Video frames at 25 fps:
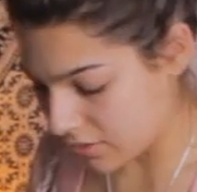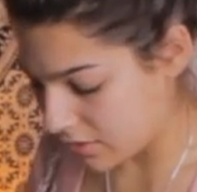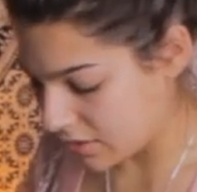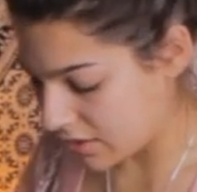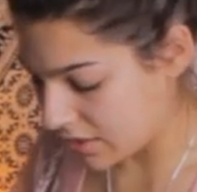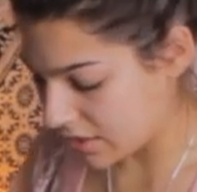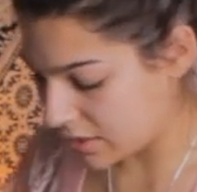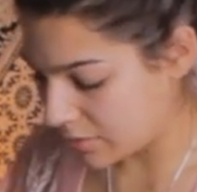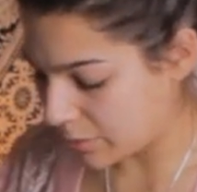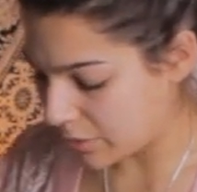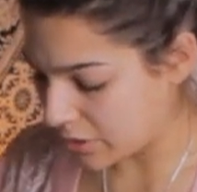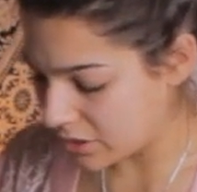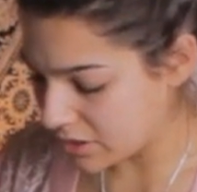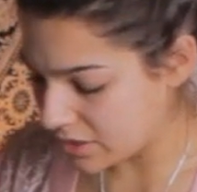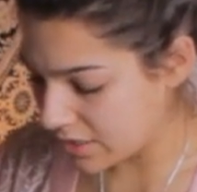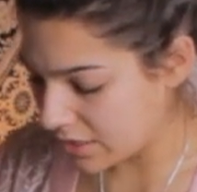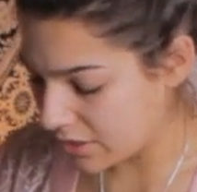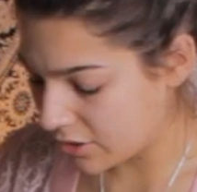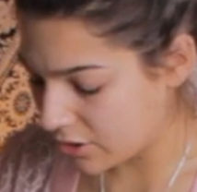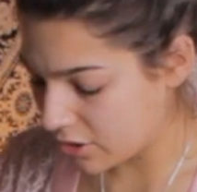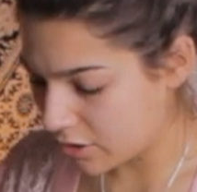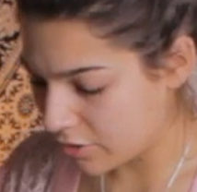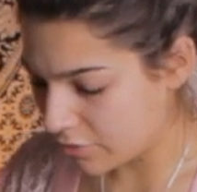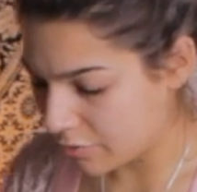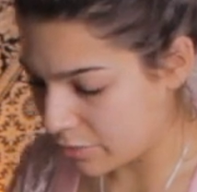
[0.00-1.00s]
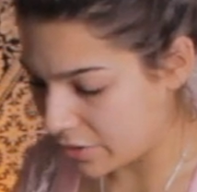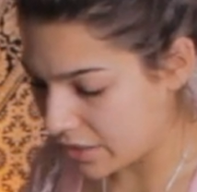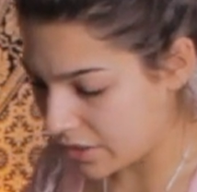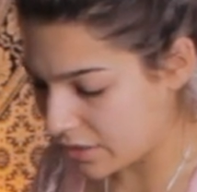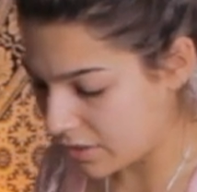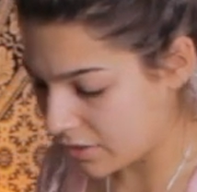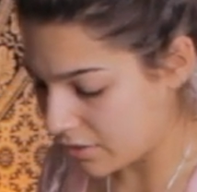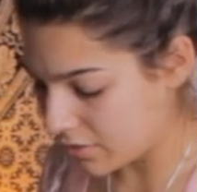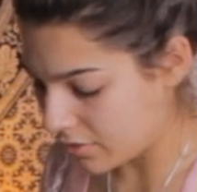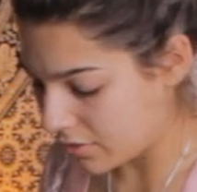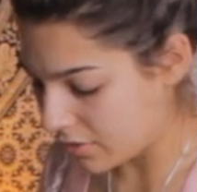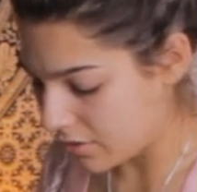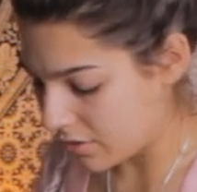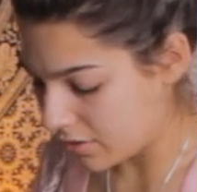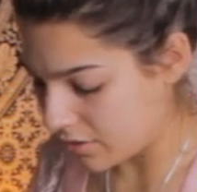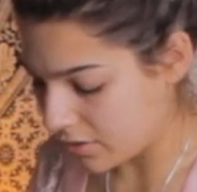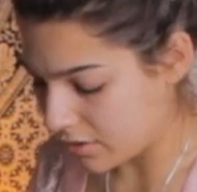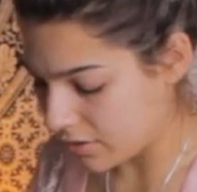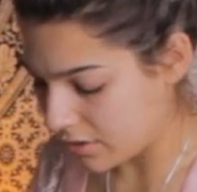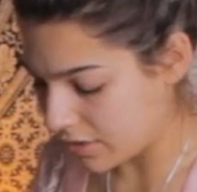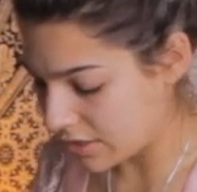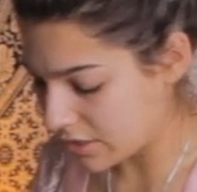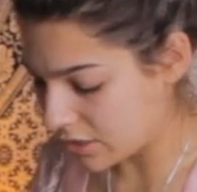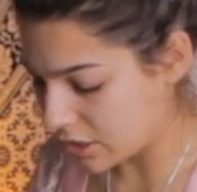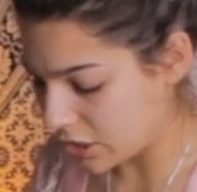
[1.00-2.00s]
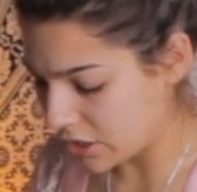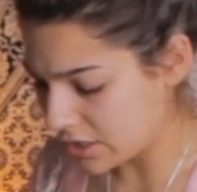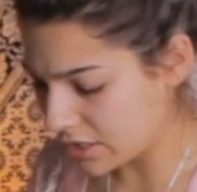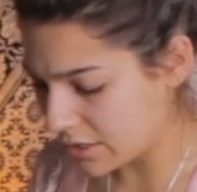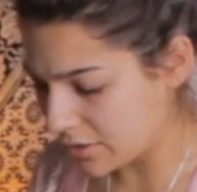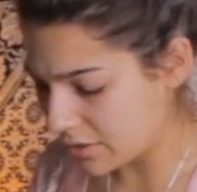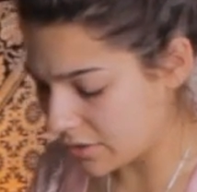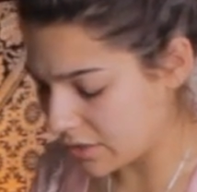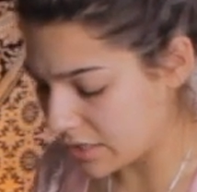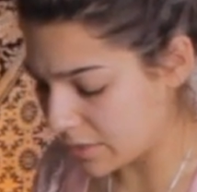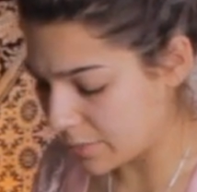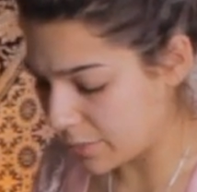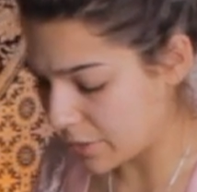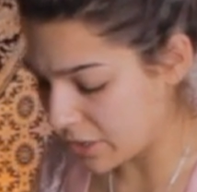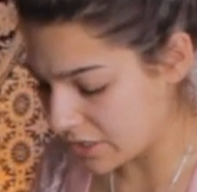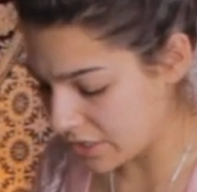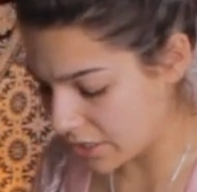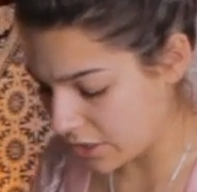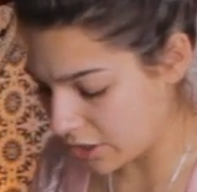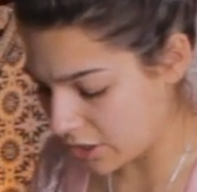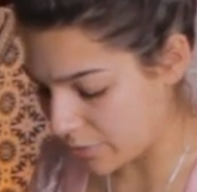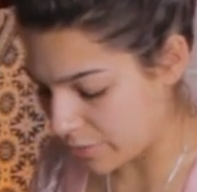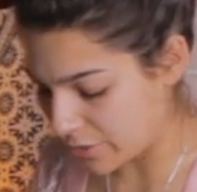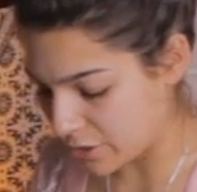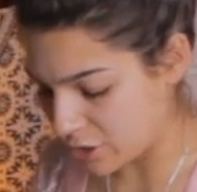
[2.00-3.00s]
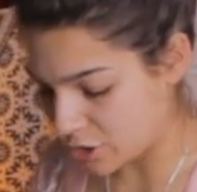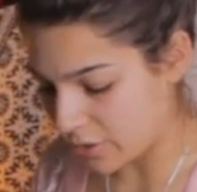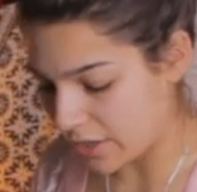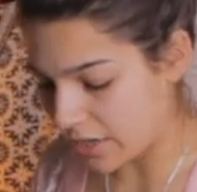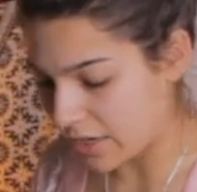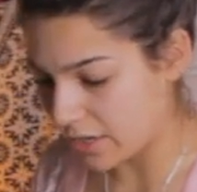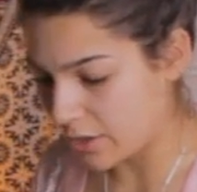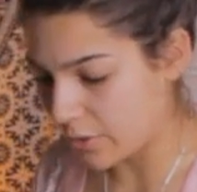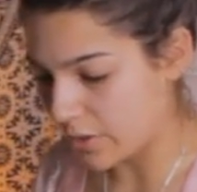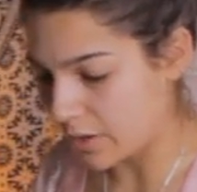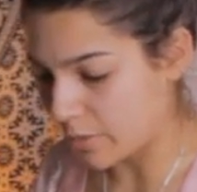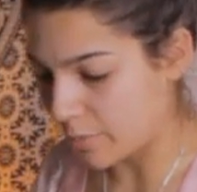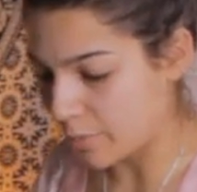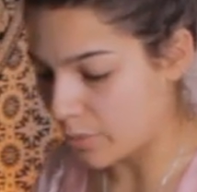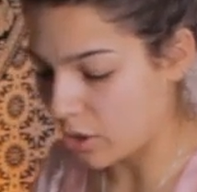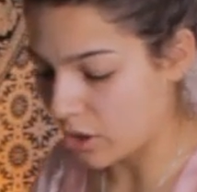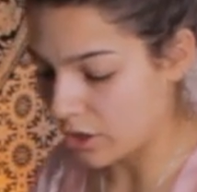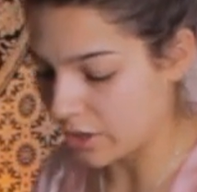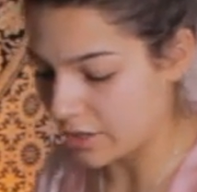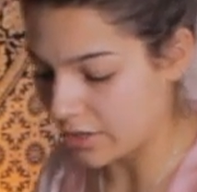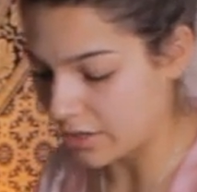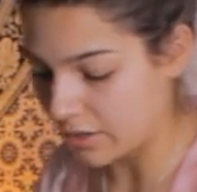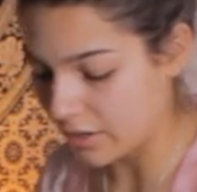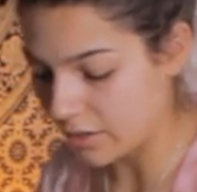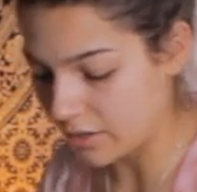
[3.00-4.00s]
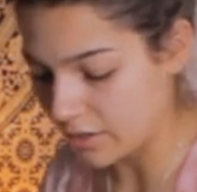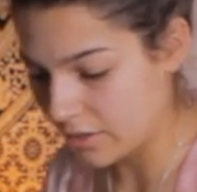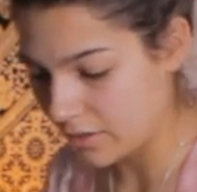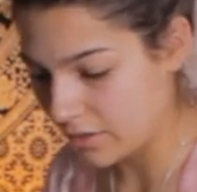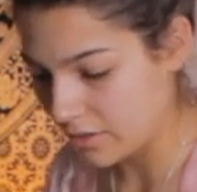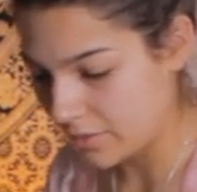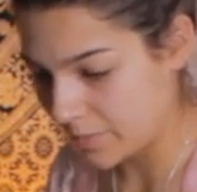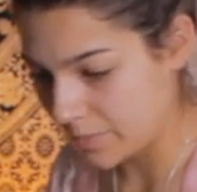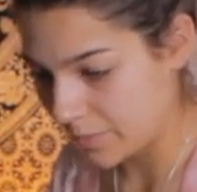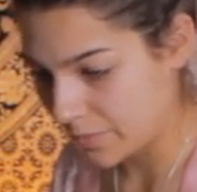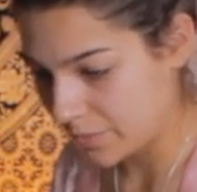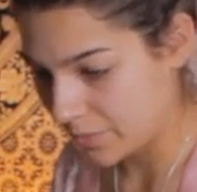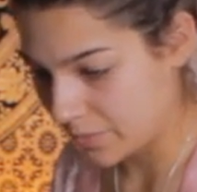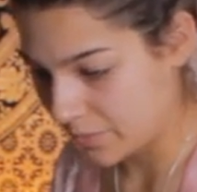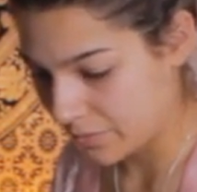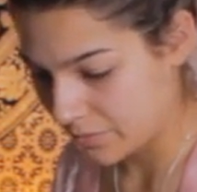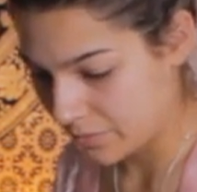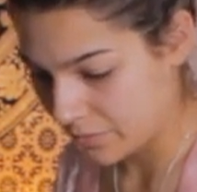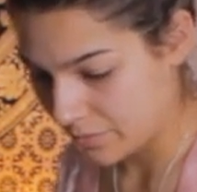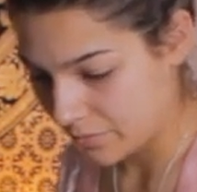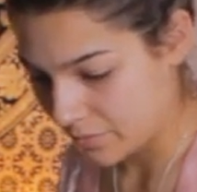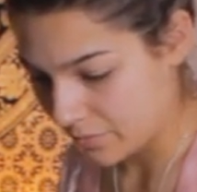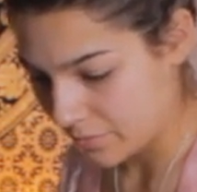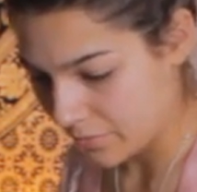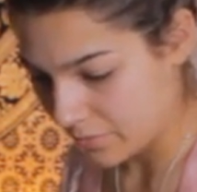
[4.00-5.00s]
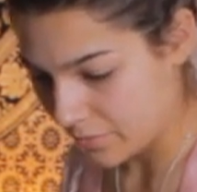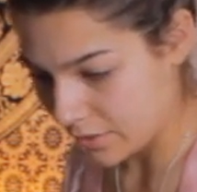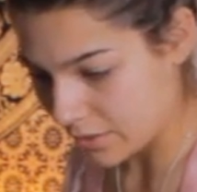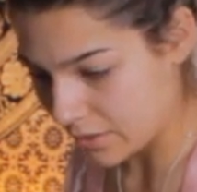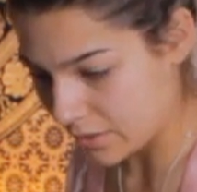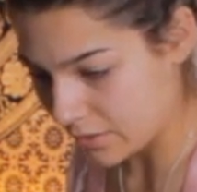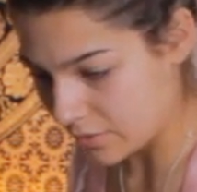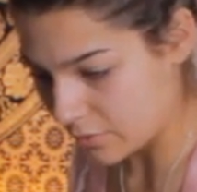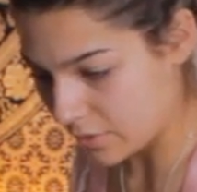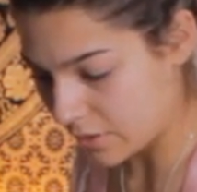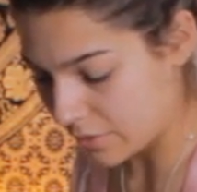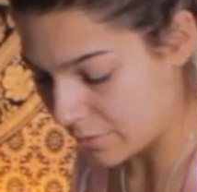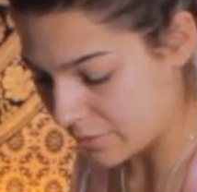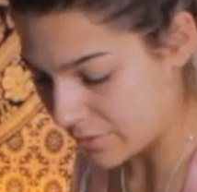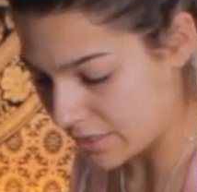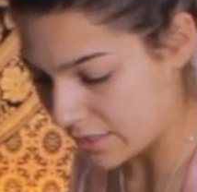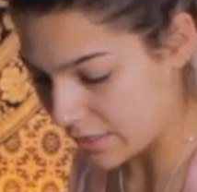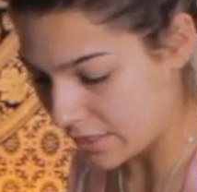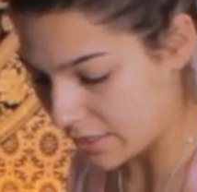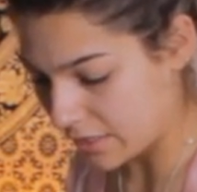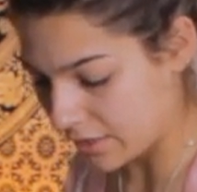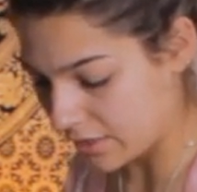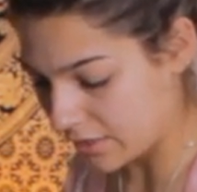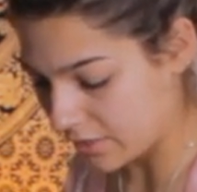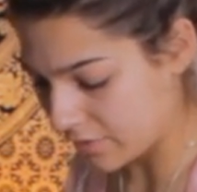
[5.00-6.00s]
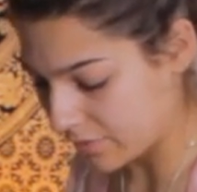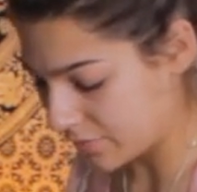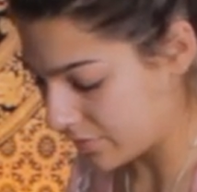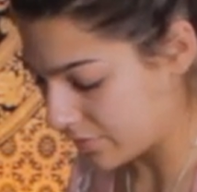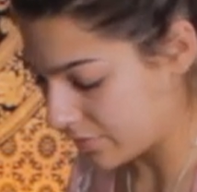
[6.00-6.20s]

This person could have been this curse this person could have betrayed you at a party is what I'm seeing.